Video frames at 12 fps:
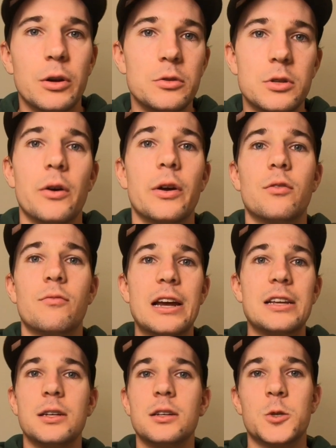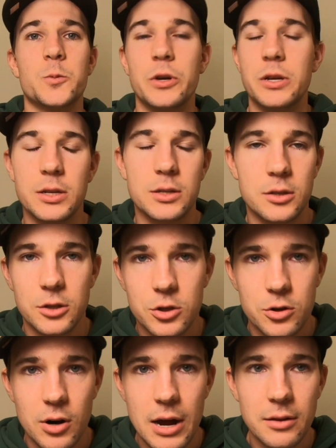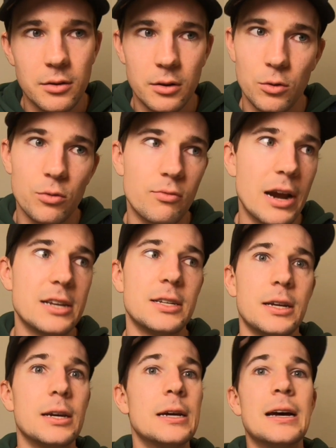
who's going and racing a sprint distance triathlon or racing